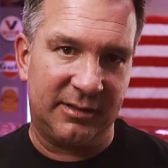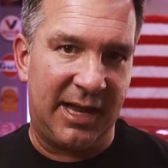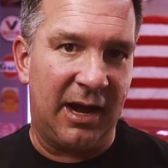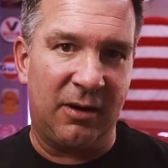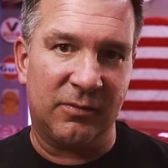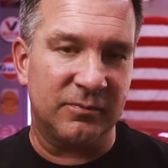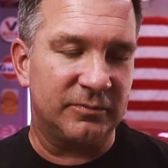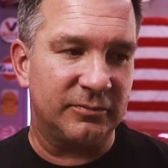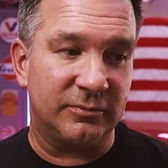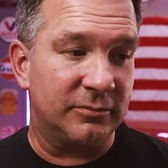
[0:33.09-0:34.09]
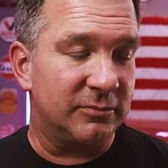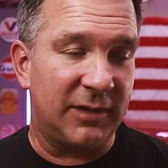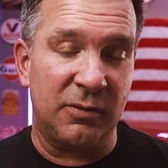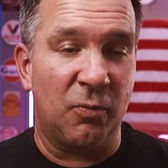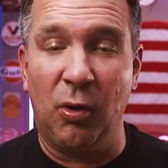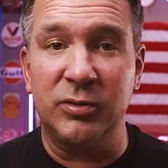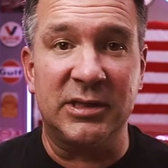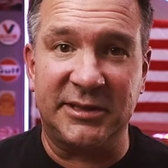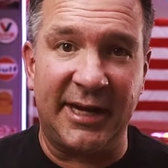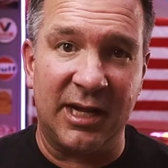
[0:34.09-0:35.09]
Now, and we're
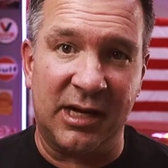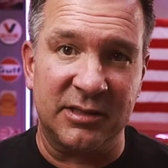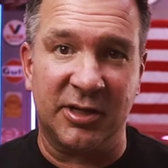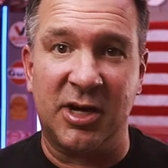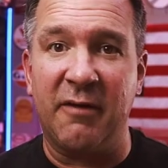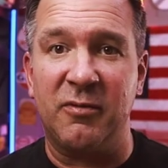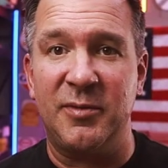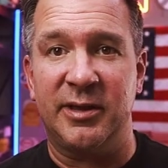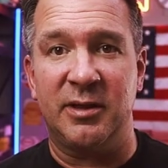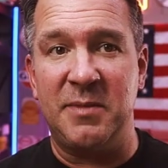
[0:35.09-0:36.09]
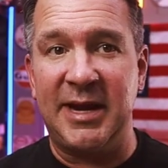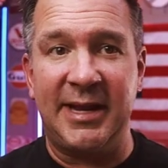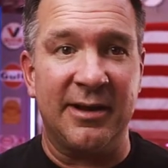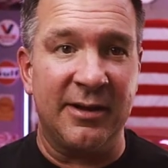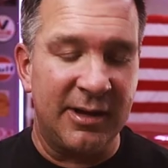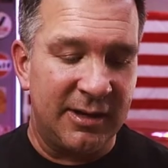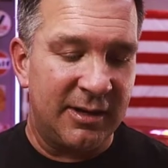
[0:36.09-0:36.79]
only seeing it because the government and the media